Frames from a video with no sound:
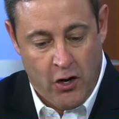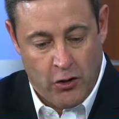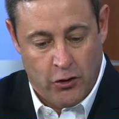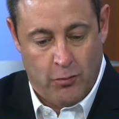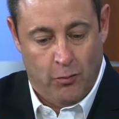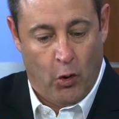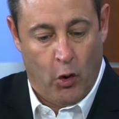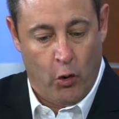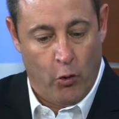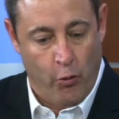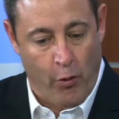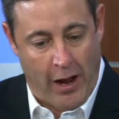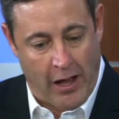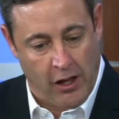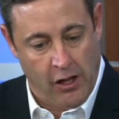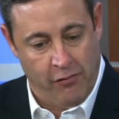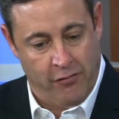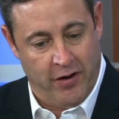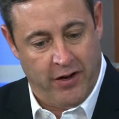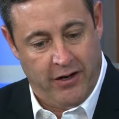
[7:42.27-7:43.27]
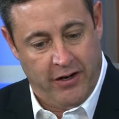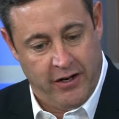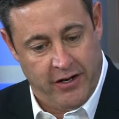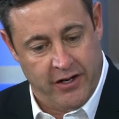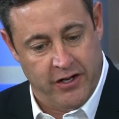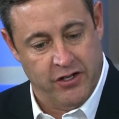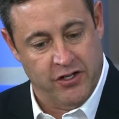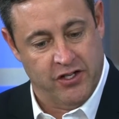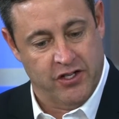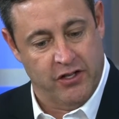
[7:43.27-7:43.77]
the more relevant it
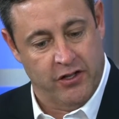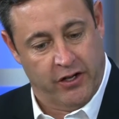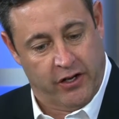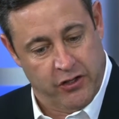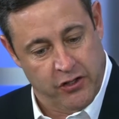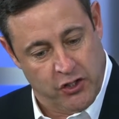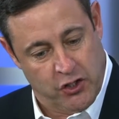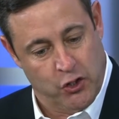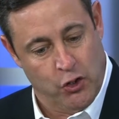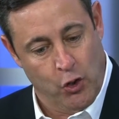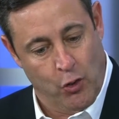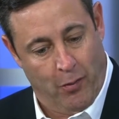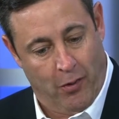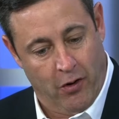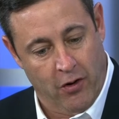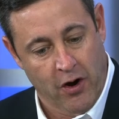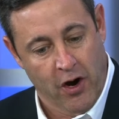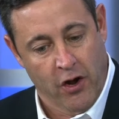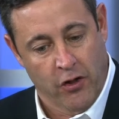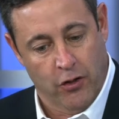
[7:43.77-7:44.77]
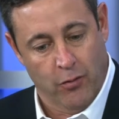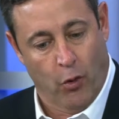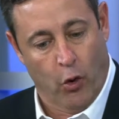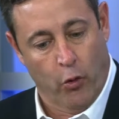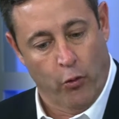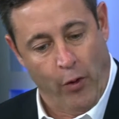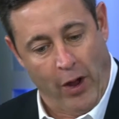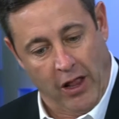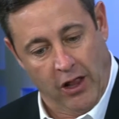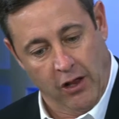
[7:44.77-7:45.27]
is to the consumer, the more
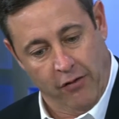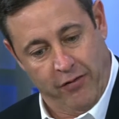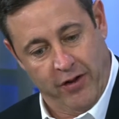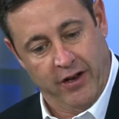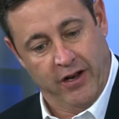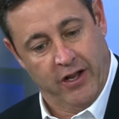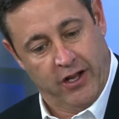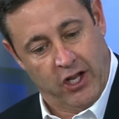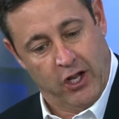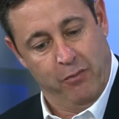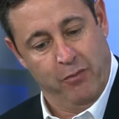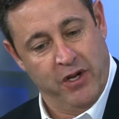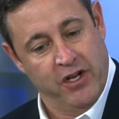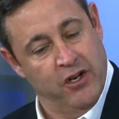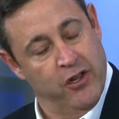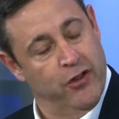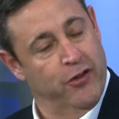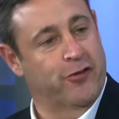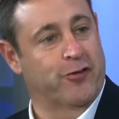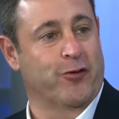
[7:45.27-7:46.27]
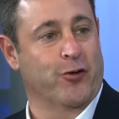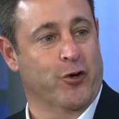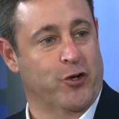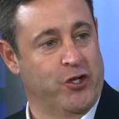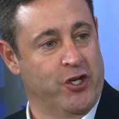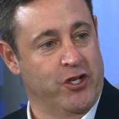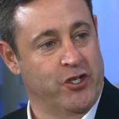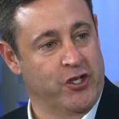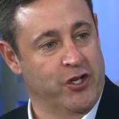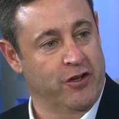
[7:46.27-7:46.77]
relevant it can be to the search
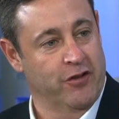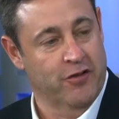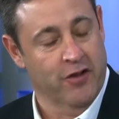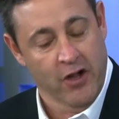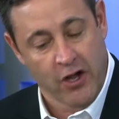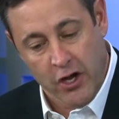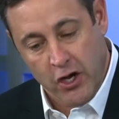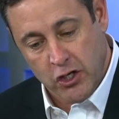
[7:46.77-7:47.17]
engines.